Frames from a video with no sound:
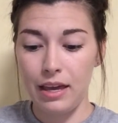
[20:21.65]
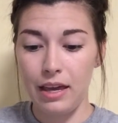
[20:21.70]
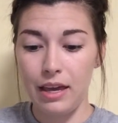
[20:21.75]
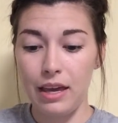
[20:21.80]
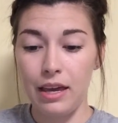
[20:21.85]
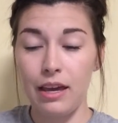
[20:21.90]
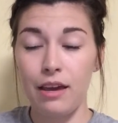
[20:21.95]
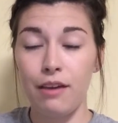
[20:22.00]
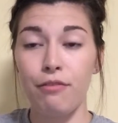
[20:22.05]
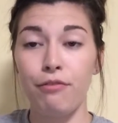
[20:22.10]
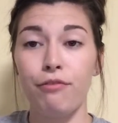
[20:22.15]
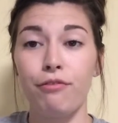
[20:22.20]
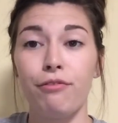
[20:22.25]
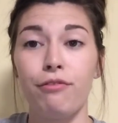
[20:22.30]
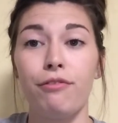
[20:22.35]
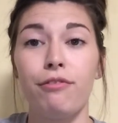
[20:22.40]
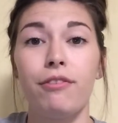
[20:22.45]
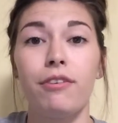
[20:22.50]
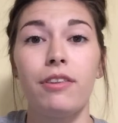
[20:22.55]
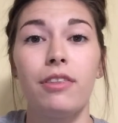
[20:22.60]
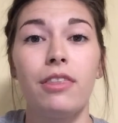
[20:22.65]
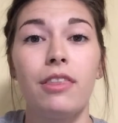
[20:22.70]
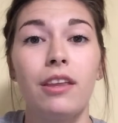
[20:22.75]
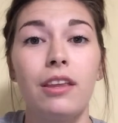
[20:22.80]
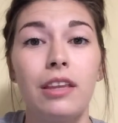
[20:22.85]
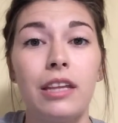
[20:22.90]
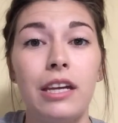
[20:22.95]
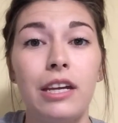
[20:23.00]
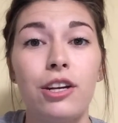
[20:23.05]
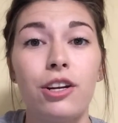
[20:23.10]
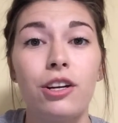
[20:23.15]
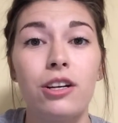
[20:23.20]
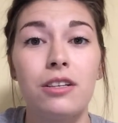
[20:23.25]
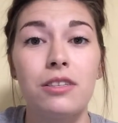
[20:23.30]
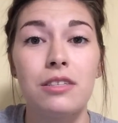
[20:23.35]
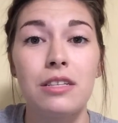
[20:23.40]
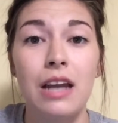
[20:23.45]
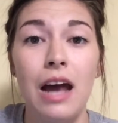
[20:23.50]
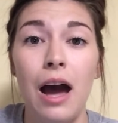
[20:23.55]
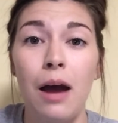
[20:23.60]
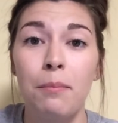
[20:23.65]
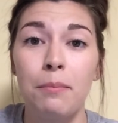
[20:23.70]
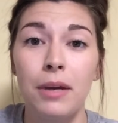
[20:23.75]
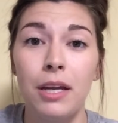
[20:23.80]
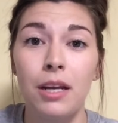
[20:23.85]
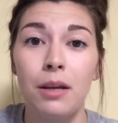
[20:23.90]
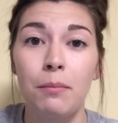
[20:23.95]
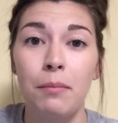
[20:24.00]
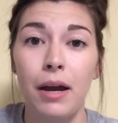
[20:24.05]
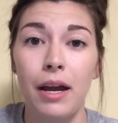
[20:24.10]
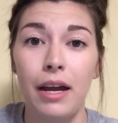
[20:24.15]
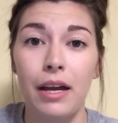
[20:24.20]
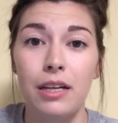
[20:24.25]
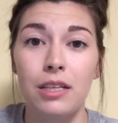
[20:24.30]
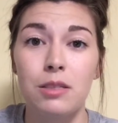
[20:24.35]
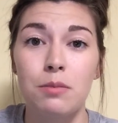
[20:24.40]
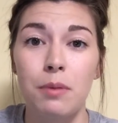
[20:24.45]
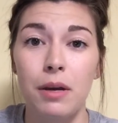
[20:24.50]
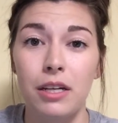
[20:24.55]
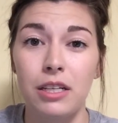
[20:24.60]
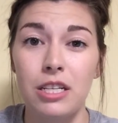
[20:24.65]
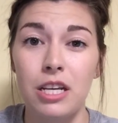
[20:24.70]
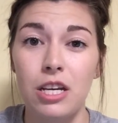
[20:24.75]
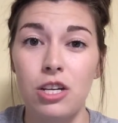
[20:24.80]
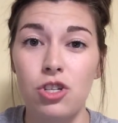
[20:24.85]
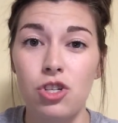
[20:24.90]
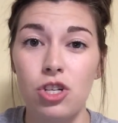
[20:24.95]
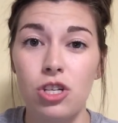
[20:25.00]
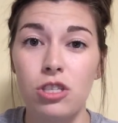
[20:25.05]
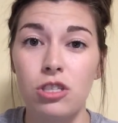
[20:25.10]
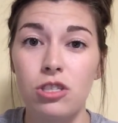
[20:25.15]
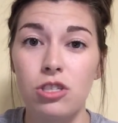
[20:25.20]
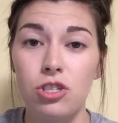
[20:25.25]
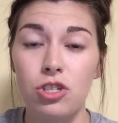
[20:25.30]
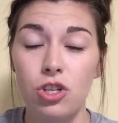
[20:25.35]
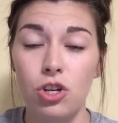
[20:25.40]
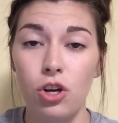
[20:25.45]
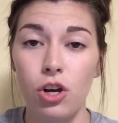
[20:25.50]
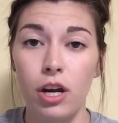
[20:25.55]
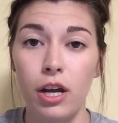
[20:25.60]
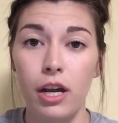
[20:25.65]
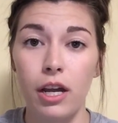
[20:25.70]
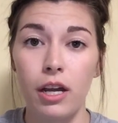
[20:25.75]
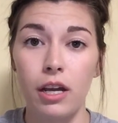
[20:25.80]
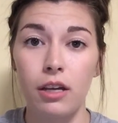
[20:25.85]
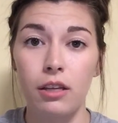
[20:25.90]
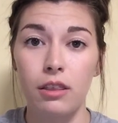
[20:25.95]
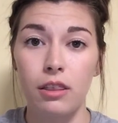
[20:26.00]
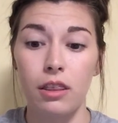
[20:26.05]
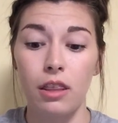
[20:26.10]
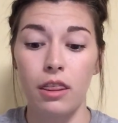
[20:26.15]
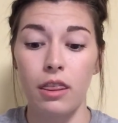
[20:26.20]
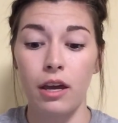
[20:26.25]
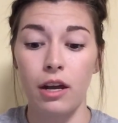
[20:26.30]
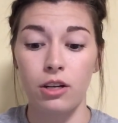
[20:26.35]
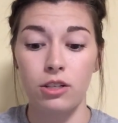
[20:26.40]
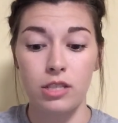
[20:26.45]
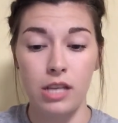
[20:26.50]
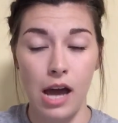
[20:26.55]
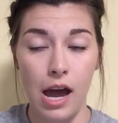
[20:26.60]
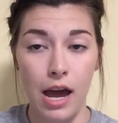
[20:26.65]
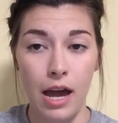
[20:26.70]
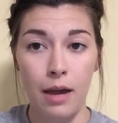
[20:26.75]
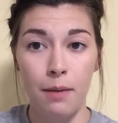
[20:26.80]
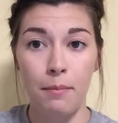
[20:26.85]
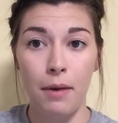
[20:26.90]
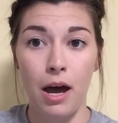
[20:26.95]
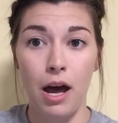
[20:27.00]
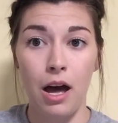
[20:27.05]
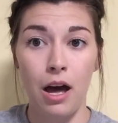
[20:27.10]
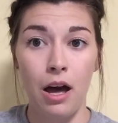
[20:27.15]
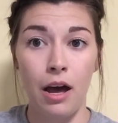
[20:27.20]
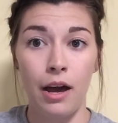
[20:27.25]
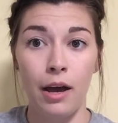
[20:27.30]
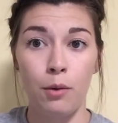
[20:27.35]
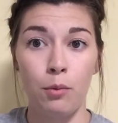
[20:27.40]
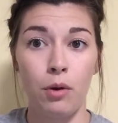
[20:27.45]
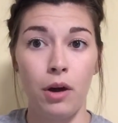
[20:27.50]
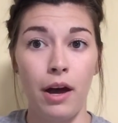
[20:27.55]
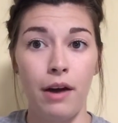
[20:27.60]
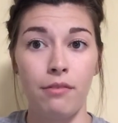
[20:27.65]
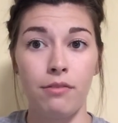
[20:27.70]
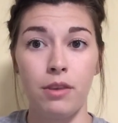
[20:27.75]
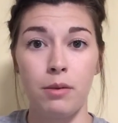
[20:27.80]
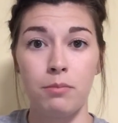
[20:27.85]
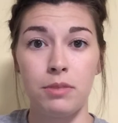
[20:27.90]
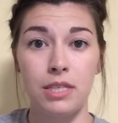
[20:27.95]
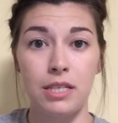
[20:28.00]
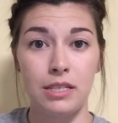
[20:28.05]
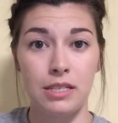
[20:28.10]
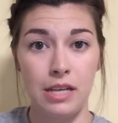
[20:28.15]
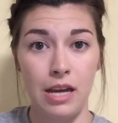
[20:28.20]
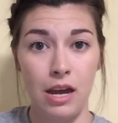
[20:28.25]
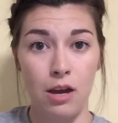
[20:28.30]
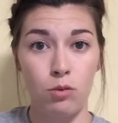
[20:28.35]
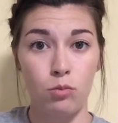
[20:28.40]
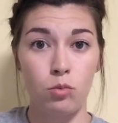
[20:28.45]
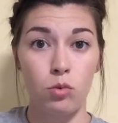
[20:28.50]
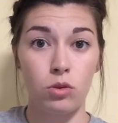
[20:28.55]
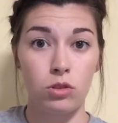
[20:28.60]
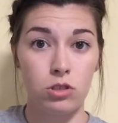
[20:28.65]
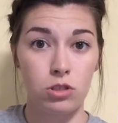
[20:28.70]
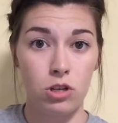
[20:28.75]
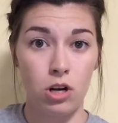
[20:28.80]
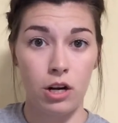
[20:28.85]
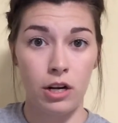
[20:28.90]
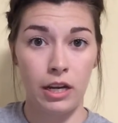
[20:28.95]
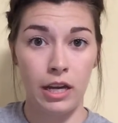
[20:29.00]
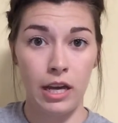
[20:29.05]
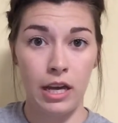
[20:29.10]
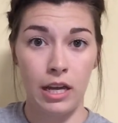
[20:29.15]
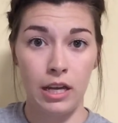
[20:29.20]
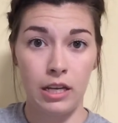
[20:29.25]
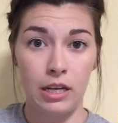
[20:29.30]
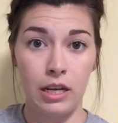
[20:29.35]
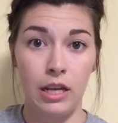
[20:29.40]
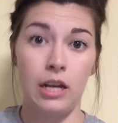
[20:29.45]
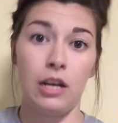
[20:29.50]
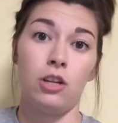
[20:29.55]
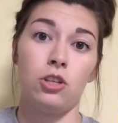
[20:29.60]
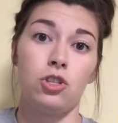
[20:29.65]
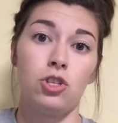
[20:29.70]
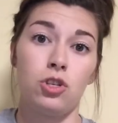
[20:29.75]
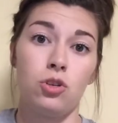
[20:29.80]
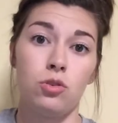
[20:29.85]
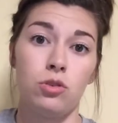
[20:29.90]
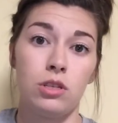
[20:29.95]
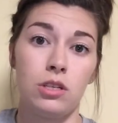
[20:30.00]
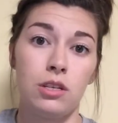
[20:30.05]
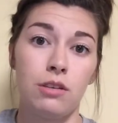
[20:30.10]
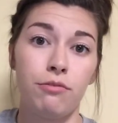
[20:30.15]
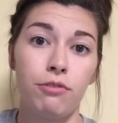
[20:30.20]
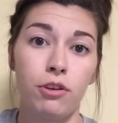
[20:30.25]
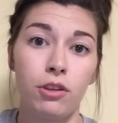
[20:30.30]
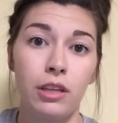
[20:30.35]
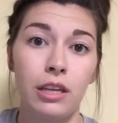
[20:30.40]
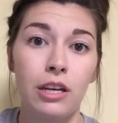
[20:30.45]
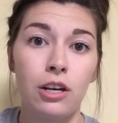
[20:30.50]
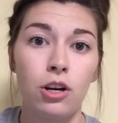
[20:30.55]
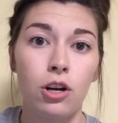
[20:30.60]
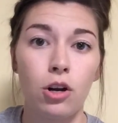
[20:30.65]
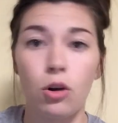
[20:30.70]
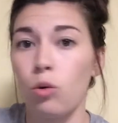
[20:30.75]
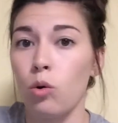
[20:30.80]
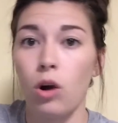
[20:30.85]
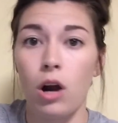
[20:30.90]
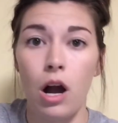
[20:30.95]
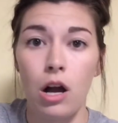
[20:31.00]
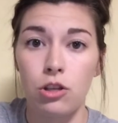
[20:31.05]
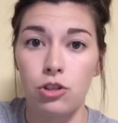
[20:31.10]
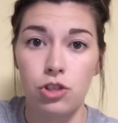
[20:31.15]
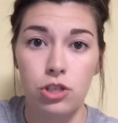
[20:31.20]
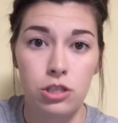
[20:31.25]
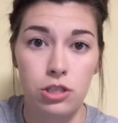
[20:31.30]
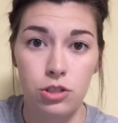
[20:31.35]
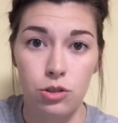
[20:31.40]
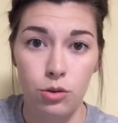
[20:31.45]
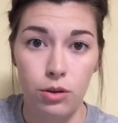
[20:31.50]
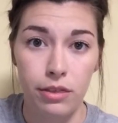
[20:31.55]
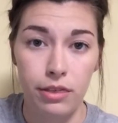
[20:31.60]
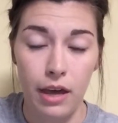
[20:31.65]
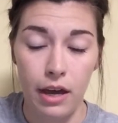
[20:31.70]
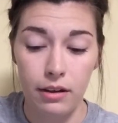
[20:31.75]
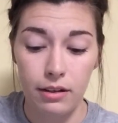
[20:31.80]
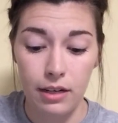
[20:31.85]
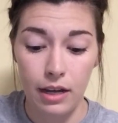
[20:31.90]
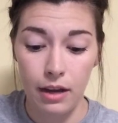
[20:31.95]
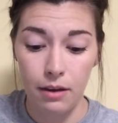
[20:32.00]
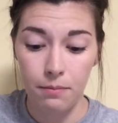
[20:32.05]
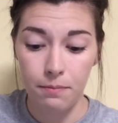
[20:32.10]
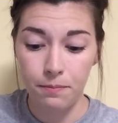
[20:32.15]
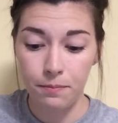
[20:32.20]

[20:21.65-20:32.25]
If the leader is not meeting my expectations during their time, I will have them sit down, we'll start again, and I'll choose a different leader, or I'll just do it that day.